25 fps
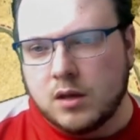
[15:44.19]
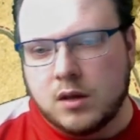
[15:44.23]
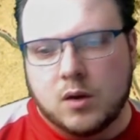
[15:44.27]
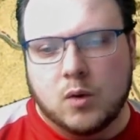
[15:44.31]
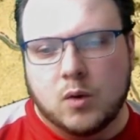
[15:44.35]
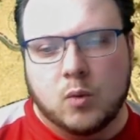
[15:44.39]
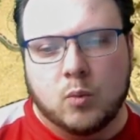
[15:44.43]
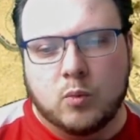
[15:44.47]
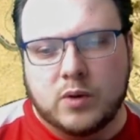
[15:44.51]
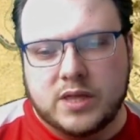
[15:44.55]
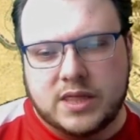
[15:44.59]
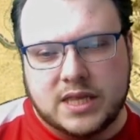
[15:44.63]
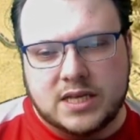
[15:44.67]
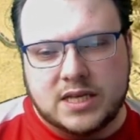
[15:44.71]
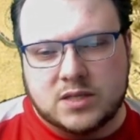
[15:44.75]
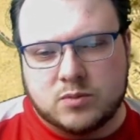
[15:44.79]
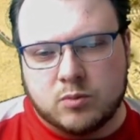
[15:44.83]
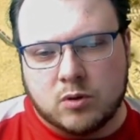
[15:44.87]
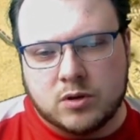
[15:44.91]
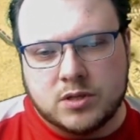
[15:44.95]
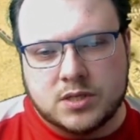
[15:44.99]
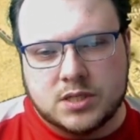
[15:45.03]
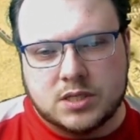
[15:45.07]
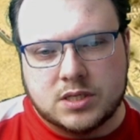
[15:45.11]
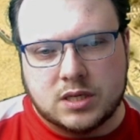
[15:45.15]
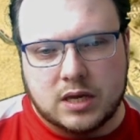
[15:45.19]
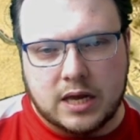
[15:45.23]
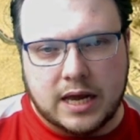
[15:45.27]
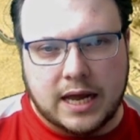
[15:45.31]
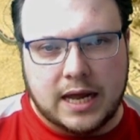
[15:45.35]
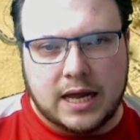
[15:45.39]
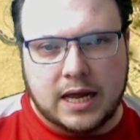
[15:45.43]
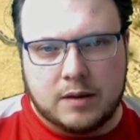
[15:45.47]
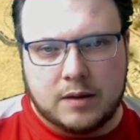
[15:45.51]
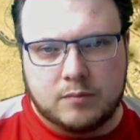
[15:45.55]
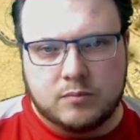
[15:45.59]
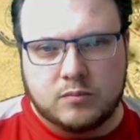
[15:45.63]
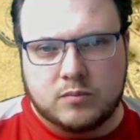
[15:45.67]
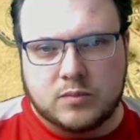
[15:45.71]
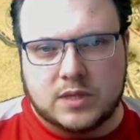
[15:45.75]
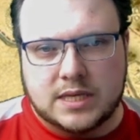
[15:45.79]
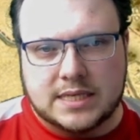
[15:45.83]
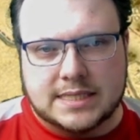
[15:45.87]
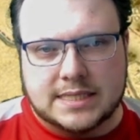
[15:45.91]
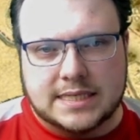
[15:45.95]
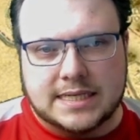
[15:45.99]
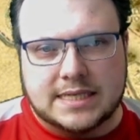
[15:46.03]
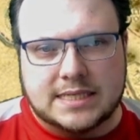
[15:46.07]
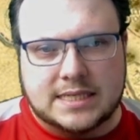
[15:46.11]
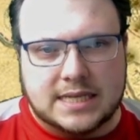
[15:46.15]
With these ones, this
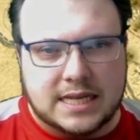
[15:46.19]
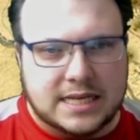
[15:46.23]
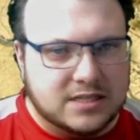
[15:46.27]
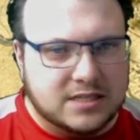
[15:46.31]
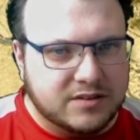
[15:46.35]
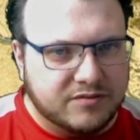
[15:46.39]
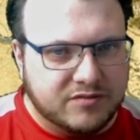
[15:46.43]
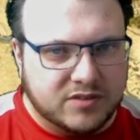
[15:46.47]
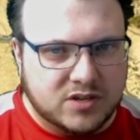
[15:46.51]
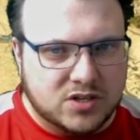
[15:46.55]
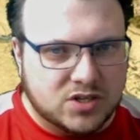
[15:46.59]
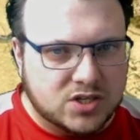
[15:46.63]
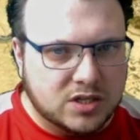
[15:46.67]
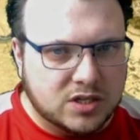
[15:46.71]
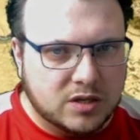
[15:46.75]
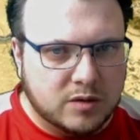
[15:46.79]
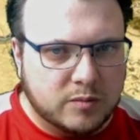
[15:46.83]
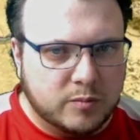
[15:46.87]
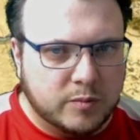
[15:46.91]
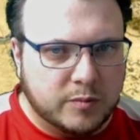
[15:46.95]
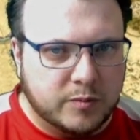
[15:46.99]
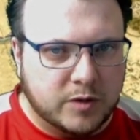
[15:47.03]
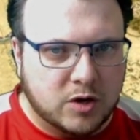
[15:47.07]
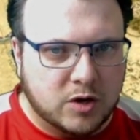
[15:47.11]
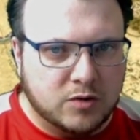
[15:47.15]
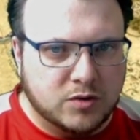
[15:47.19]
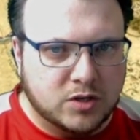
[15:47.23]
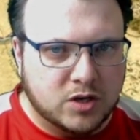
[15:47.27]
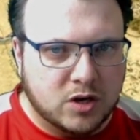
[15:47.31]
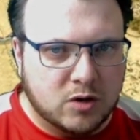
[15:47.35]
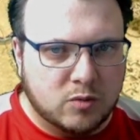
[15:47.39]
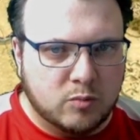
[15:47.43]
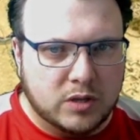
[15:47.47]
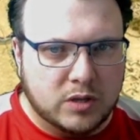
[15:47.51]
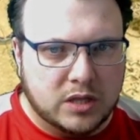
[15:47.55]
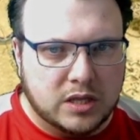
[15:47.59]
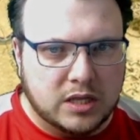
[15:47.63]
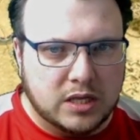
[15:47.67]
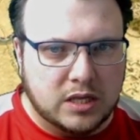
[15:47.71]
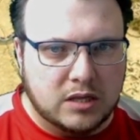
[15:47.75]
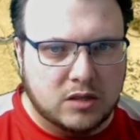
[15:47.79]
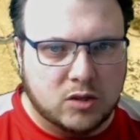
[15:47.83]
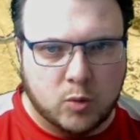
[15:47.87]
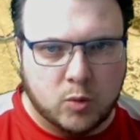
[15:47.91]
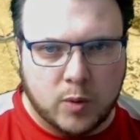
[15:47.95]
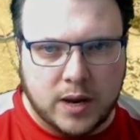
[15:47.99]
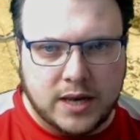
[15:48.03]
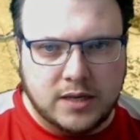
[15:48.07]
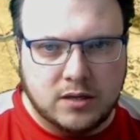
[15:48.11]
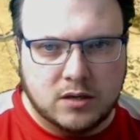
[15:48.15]
list is a version that we're going to go with the
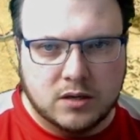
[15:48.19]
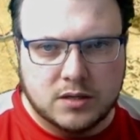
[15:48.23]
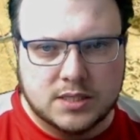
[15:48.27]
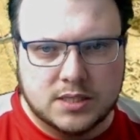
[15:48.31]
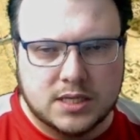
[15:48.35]
crane guns.